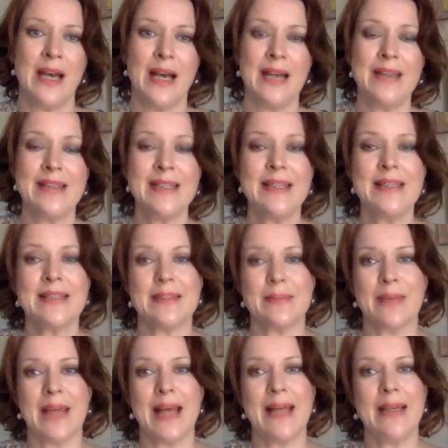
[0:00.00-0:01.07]

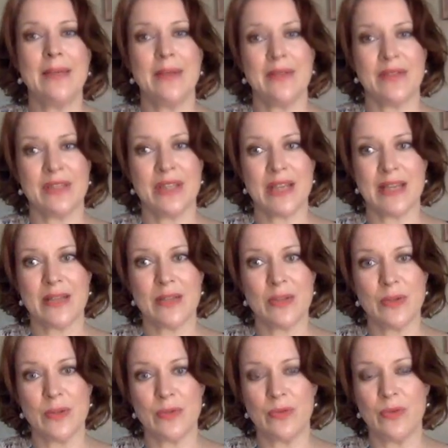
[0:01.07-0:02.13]
Idealism can, however, take
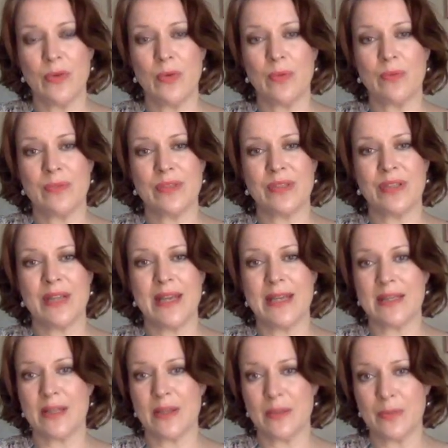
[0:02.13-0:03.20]
two forms.
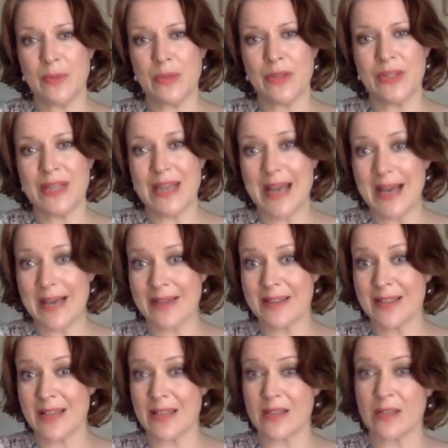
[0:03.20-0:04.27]
It can put the
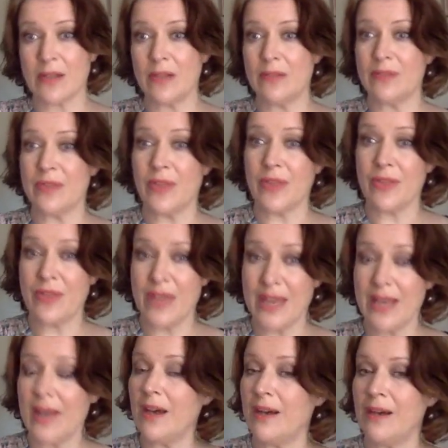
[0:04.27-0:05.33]
accent on the
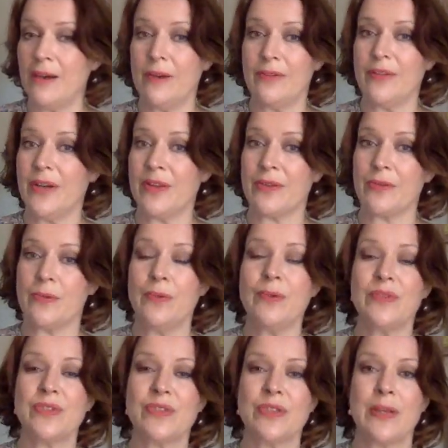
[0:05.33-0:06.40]
thinker of her
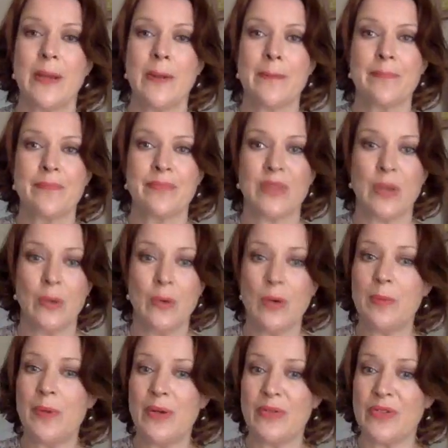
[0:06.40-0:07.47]
thoughts, or
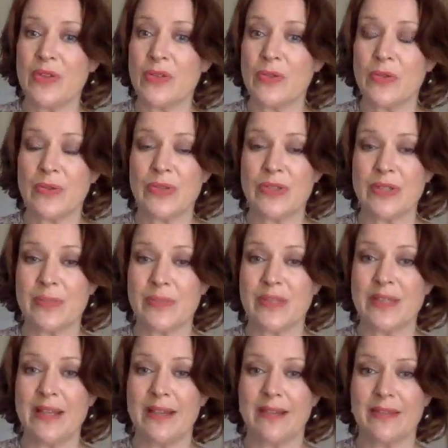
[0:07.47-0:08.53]
upon the thoughts
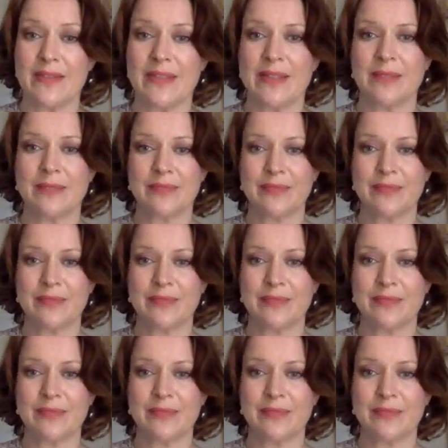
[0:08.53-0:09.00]
themselves.